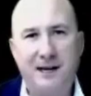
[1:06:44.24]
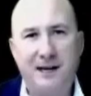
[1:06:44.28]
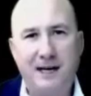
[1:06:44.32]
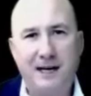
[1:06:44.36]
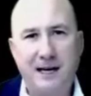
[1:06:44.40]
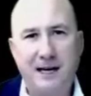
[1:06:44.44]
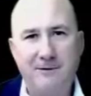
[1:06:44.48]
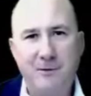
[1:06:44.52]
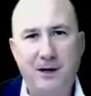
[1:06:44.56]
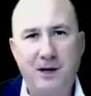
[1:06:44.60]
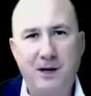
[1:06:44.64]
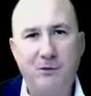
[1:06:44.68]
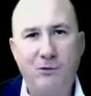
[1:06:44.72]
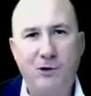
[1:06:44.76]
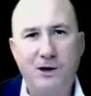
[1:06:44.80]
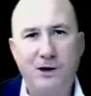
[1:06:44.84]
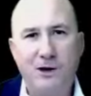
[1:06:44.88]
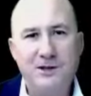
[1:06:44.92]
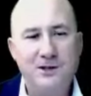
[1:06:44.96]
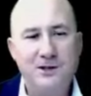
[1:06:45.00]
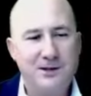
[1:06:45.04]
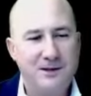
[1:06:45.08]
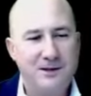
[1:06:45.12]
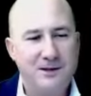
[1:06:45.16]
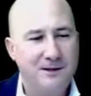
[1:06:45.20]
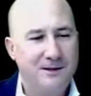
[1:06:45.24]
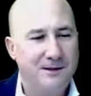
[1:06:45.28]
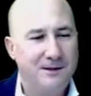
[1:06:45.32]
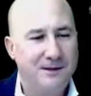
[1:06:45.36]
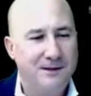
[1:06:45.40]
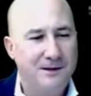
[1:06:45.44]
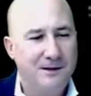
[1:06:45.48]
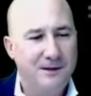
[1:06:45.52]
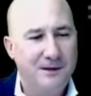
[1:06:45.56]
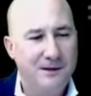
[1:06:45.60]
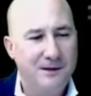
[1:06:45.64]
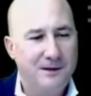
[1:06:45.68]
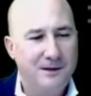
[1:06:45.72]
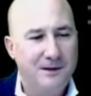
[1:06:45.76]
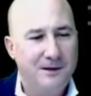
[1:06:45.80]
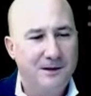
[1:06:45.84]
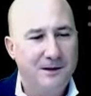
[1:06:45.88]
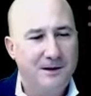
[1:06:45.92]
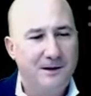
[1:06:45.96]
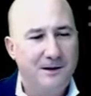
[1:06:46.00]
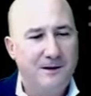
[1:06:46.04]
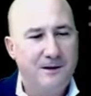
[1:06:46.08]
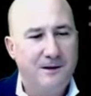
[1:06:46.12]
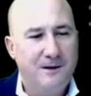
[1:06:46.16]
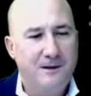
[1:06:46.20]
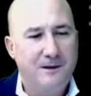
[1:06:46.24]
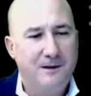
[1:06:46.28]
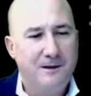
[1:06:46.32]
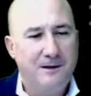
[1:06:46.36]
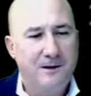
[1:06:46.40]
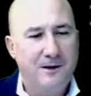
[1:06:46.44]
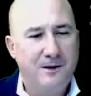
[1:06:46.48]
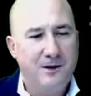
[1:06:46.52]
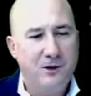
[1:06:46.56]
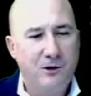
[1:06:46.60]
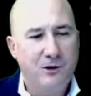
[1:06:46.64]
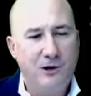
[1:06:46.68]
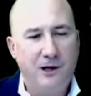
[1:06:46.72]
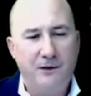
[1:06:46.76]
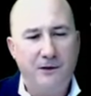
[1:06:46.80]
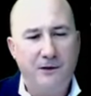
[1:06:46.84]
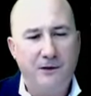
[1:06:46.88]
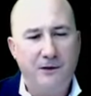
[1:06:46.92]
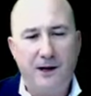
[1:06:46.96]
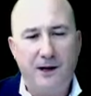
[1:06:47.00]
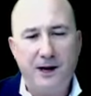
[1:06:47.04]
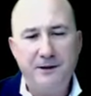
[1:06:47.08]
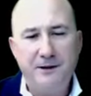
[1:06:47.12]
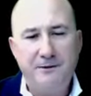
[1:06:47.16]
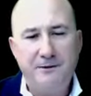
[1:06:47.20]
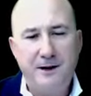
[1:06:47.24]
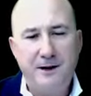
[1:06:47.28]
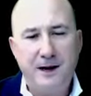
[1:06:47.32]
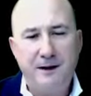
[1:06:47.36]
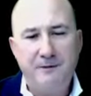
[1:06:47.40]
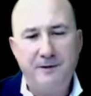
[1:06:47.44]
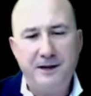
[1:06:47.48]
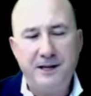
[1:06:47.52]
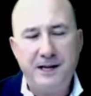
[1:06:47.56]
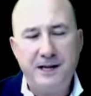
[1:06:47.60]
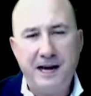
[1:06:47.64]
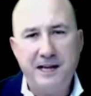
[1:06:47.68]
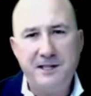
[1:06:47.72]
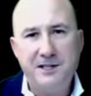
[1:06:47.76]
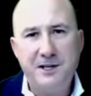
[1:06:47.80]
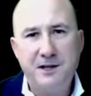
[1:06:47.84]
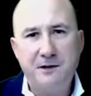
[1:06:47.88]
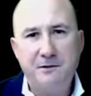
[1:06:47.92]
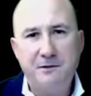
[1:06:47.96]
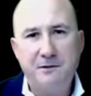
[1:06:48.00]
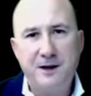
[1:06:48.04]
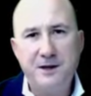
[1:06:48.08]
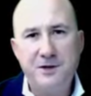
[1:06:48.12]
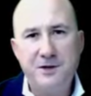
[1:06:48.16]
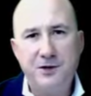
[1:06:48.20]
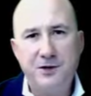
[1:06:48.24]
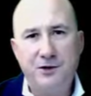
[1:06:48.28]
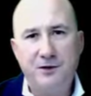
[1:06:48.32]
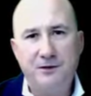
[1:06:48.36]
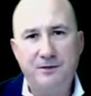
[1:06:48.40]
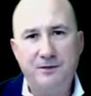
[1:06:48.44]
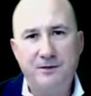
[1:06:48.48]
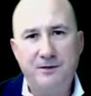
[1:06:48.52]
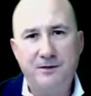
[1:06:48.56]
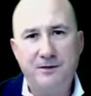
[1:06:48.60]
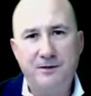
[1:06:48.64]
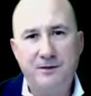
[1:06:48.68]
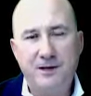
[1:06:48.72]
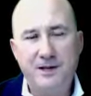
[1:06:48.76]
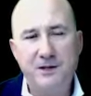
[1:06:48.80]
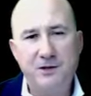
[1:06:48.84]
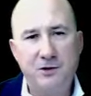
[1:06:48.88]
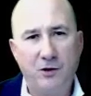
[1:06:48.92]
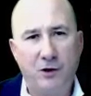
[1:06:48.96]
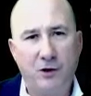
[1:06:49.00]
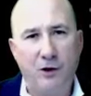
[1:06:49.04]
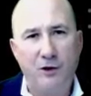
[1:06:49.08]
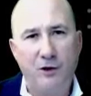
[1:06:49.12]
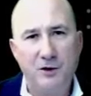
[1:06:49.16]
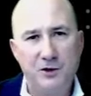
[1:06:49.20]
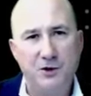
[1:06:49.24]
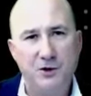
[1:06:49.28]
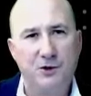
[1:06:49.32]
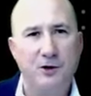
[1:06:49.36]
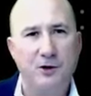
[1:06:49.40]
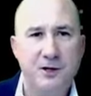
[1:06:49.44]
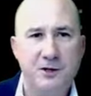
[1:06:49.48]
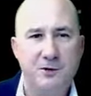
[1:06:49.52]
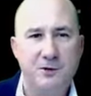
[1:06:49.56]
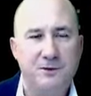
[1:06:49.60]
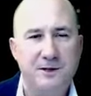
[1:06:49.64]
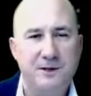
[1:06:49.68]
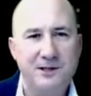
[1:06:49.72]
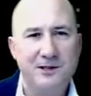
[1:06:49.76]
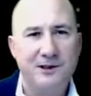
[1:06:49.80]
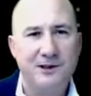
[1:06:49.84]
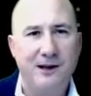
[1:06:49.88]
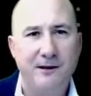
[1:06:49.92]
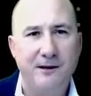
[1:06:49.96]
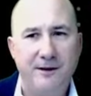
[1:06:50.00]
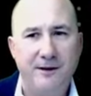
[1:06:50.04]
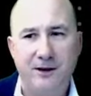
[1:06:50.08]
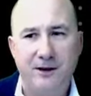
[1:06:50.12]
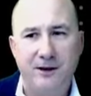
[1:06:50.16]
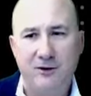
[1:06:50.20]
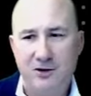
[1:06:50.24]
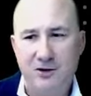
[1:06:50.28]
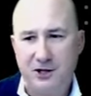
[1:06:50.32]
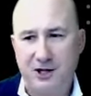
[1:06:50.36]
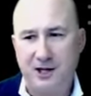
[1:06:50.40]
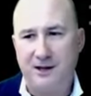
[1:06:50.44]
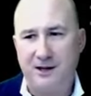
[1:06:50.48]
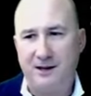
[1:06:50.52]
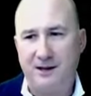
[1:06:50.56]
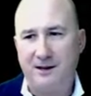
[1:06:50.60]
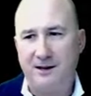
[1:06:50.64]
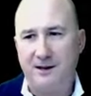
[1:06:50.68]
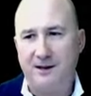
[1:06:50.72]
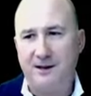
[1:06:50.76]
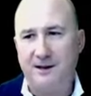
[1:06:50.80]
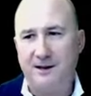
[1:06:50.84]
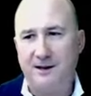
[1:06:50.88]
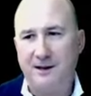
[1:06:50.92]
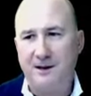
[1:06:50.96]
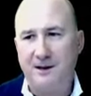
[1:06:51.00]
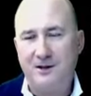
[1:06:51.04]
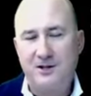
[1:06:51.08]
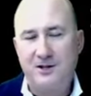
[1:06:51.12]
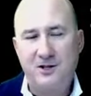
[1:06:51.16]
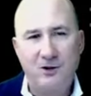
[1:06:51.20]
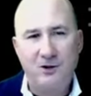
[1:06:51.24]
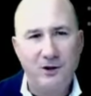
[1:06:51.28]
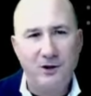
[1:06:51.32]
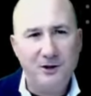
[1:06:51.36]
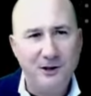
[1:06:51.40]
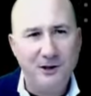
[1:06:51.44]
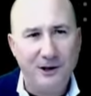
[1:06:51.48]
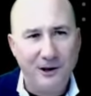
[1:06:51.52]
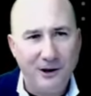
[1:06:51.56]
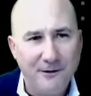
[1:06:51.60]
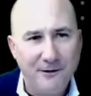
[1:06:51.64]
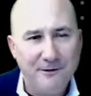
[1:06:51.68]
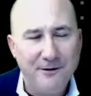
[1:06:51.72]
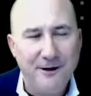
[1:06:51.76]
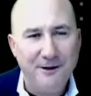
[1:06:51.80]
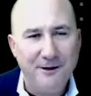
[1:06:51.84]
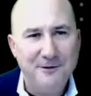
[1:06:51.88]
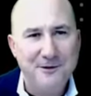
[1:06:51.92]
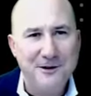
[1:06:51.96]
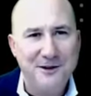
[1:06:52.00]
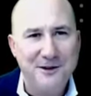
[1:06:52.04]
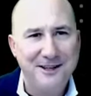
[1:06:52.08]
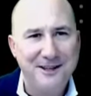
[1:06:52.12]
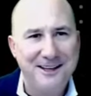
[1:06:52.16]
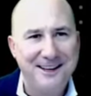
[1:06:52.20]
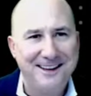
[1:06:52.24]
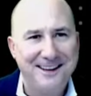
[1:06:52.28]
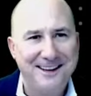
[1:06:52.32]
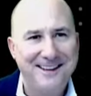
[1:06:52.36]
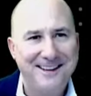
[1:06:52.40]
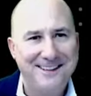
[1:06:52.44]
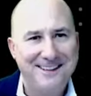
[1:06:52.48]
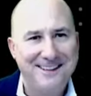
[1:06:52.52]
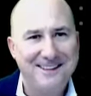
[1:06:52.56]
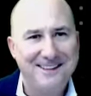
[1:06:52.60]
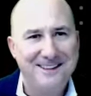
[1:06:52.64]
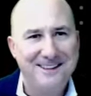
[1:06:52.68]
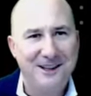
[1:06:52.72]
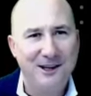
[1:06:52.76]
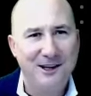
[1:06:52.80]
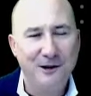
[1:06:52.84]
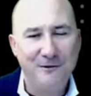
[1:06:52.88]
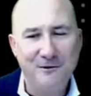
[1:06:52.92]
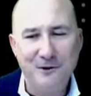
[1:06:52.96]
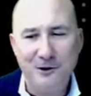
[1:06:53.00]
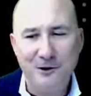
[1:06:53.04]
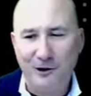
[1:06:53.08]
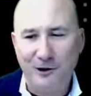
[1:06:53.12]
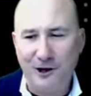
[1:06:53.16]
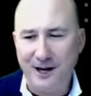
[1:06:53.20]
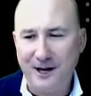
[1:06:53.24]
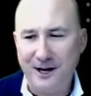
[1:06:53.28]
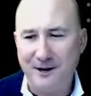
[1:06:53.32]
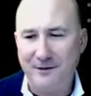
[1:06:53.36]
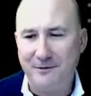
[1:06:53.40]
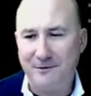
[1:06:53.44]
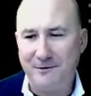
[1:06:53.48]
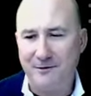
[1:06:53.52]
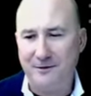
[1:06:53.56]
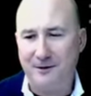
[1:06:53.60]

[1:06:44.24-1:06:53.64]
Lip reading: everybody wants. You'll love life, and every day is an adventure. This all starts with this love energy. Start to love everything, your life.